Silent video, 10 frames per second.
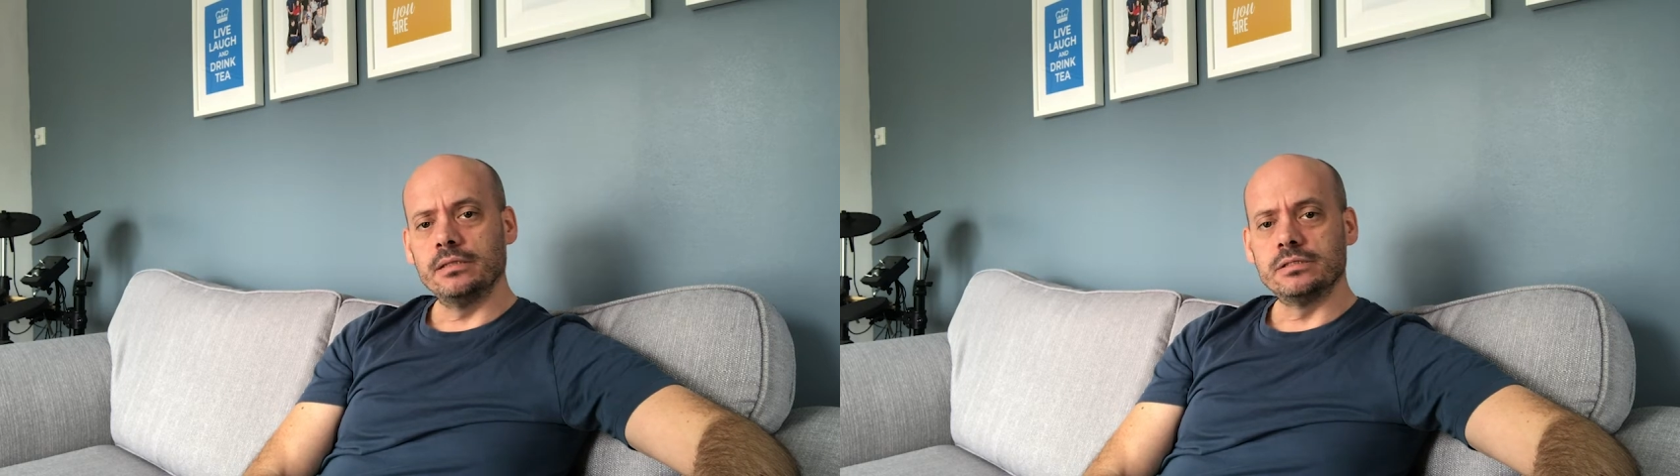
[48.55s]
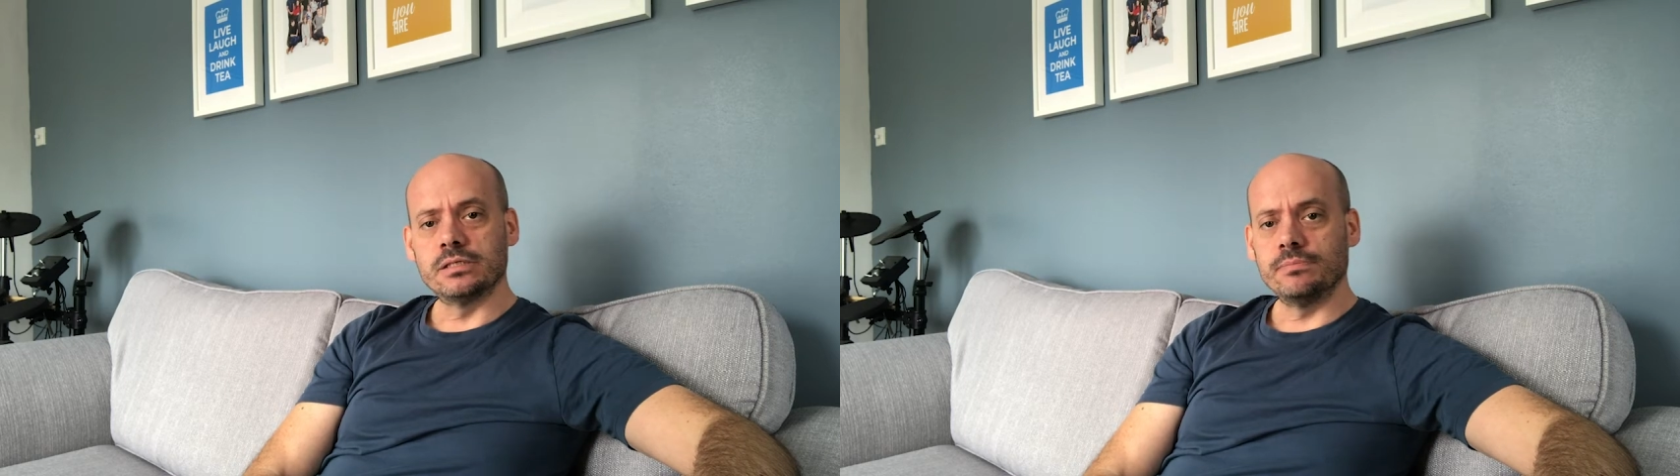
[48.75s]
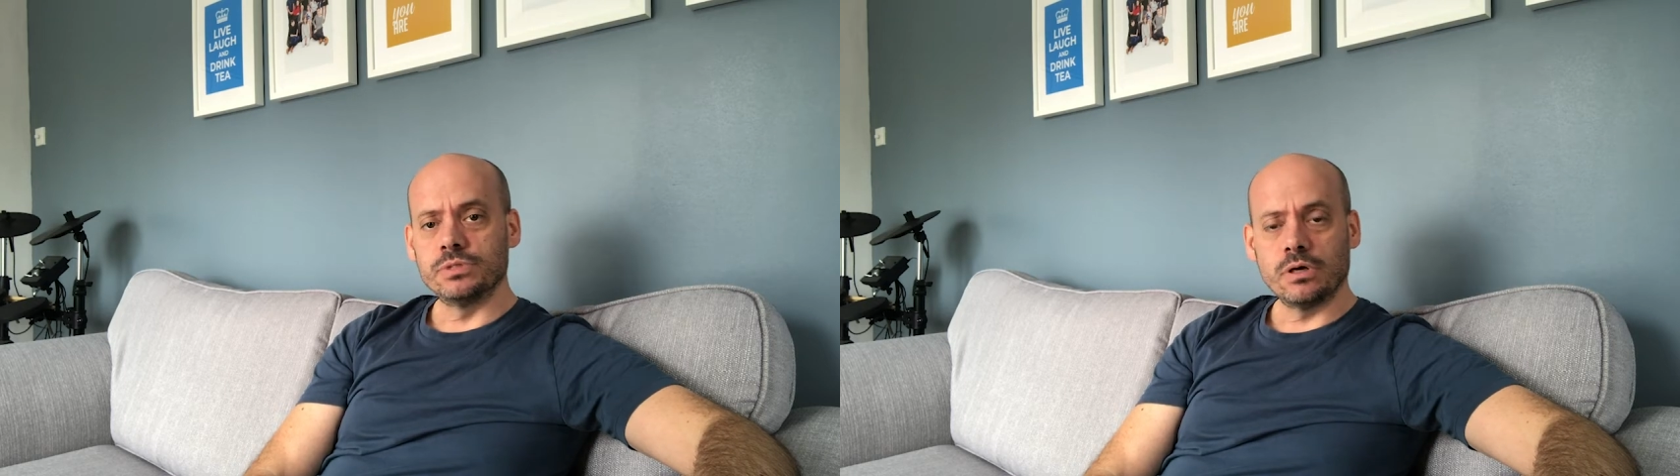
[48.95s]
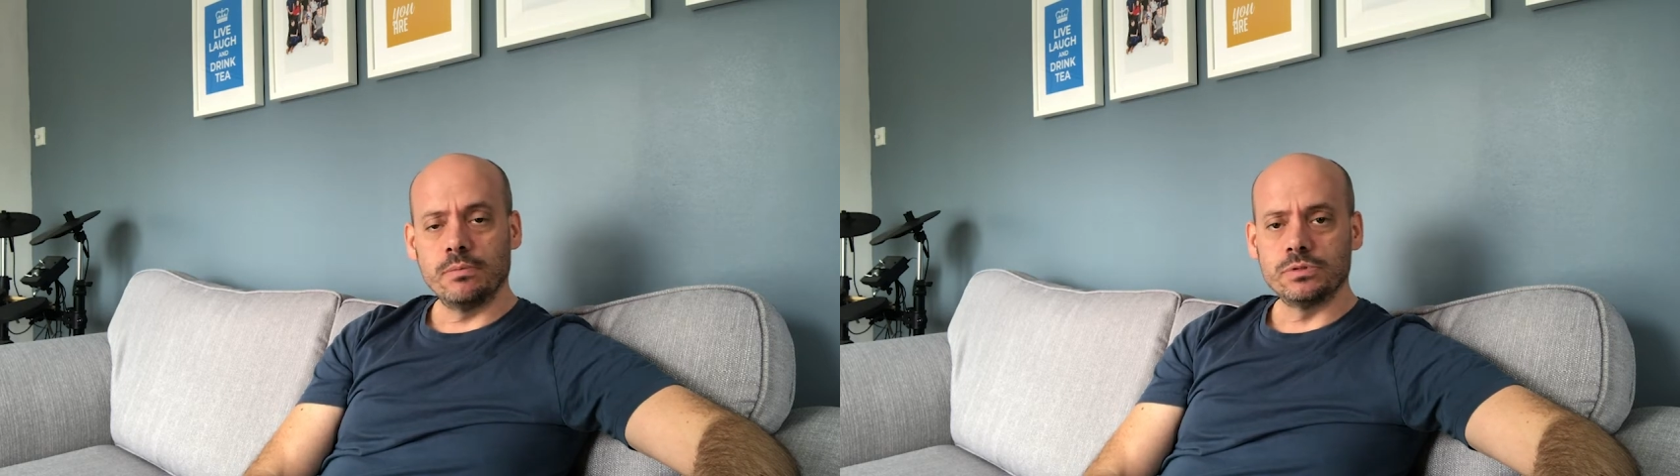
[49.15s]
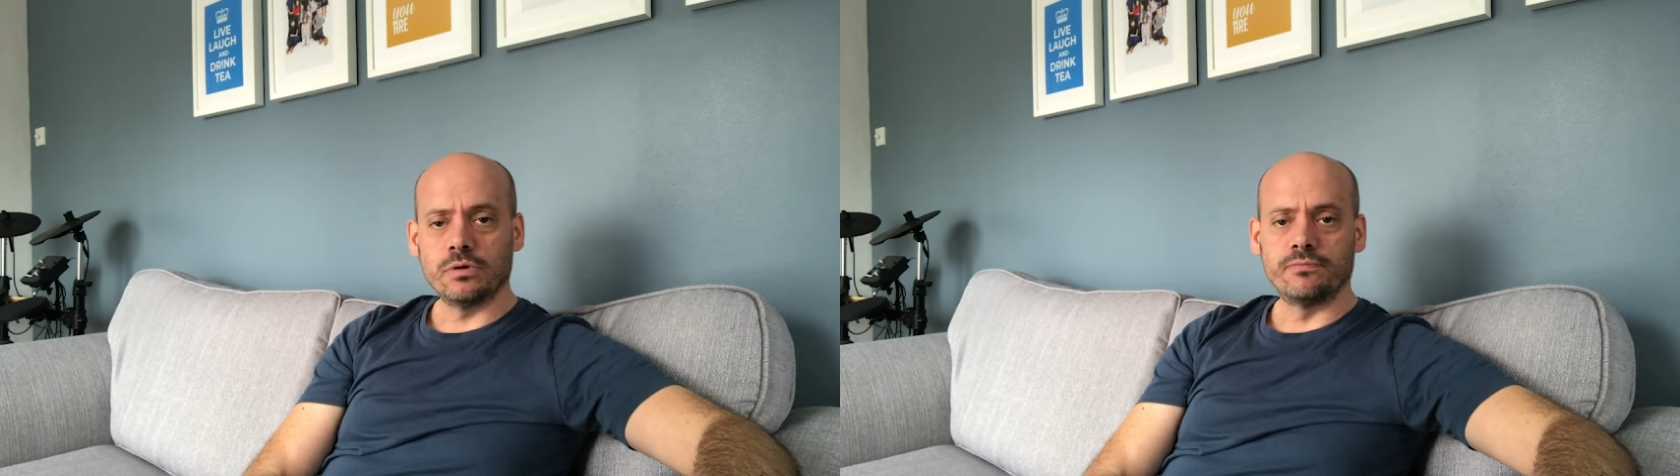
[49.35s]

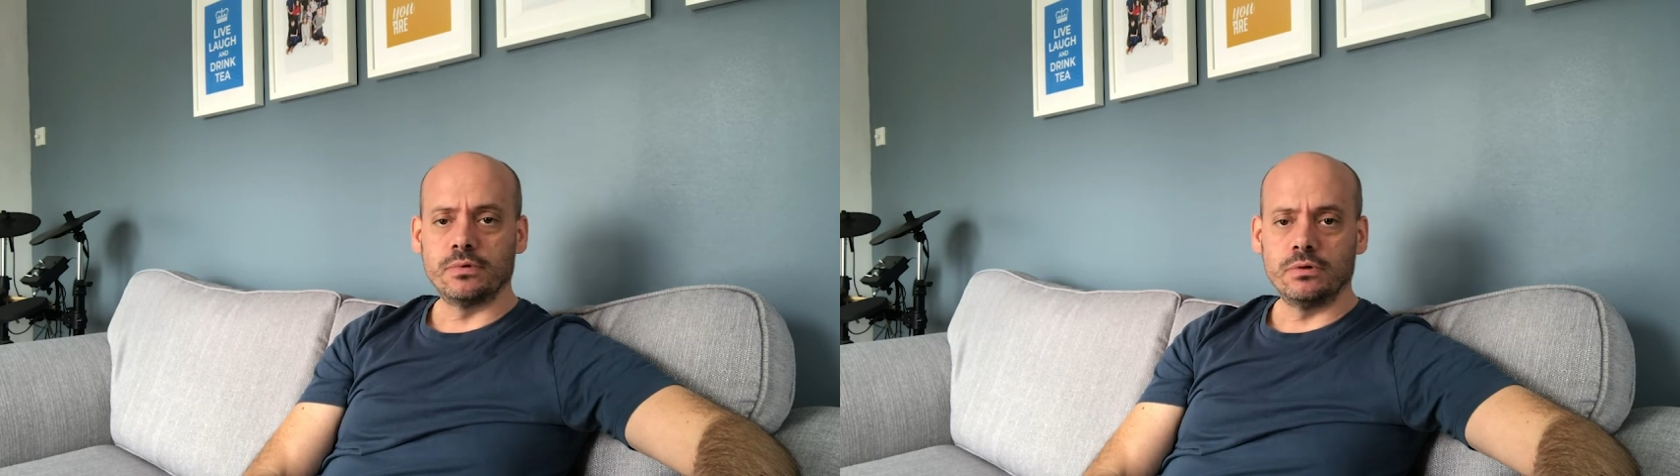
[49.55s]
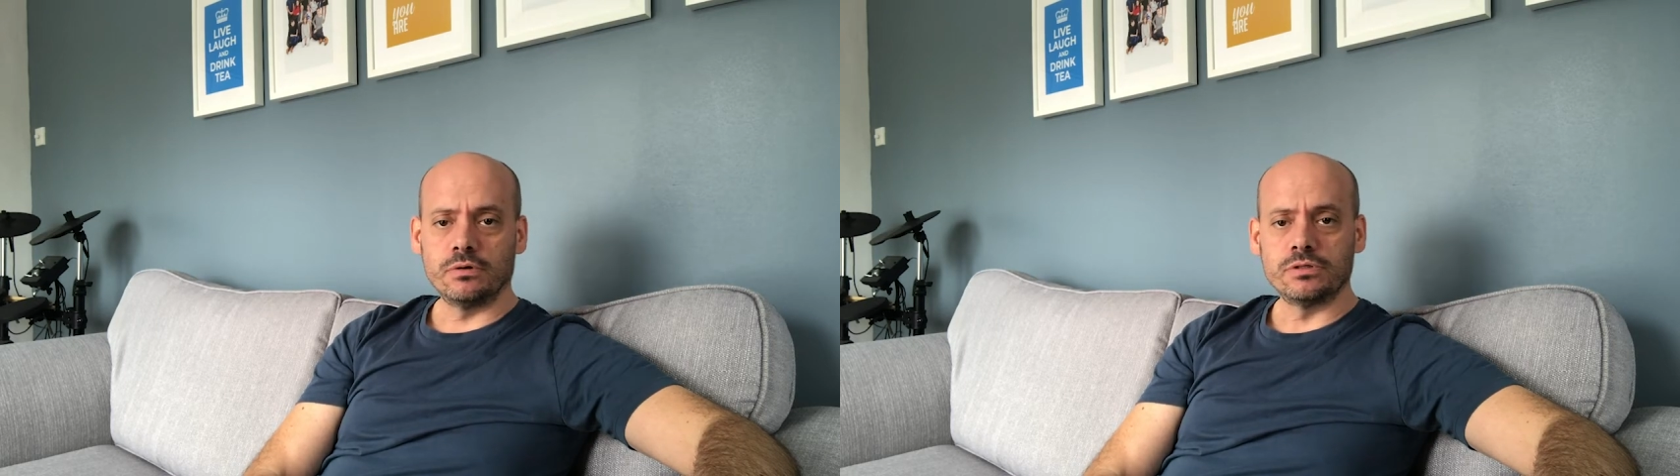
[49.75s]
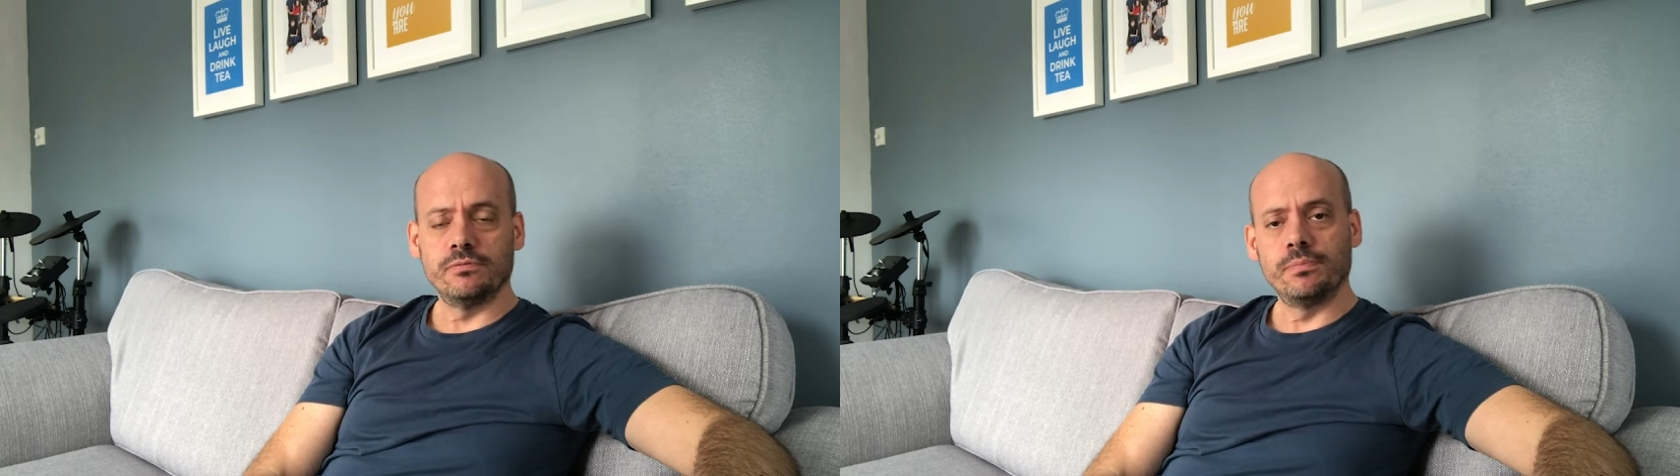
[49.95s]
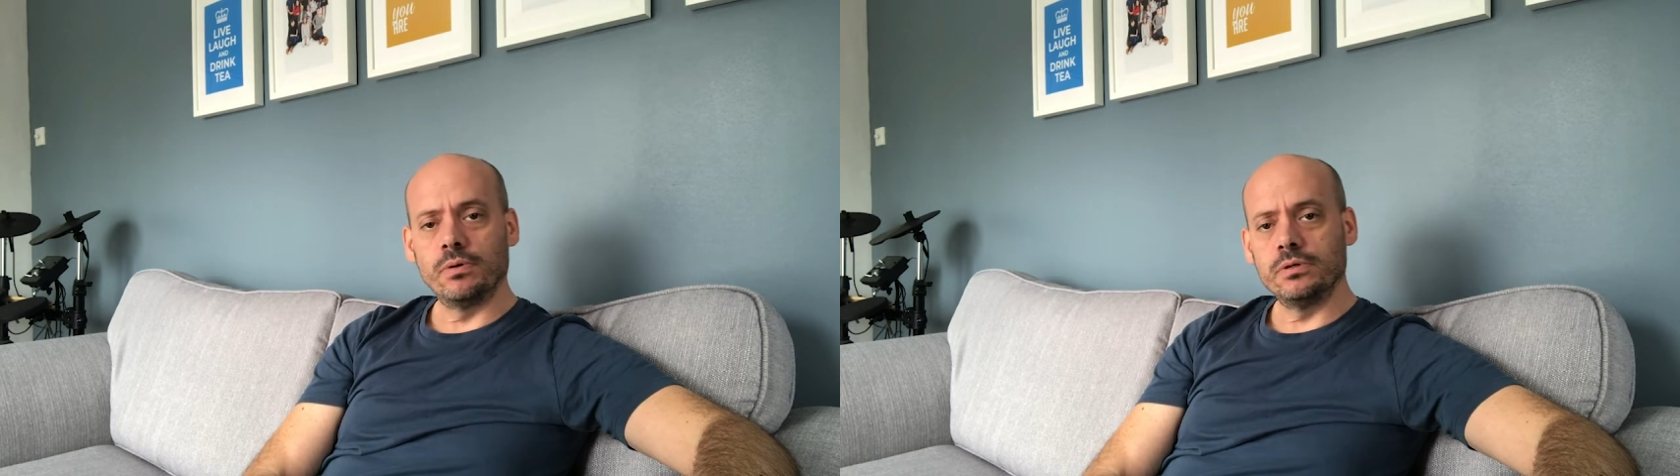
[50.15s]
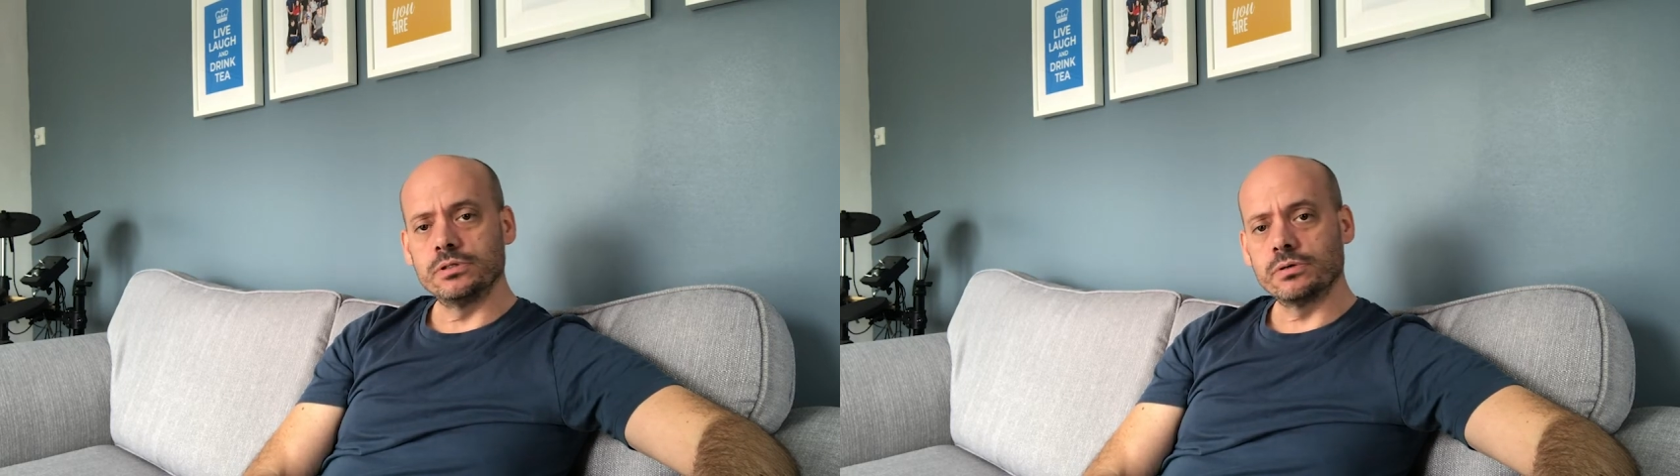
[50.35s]
sometimes often lots of pointless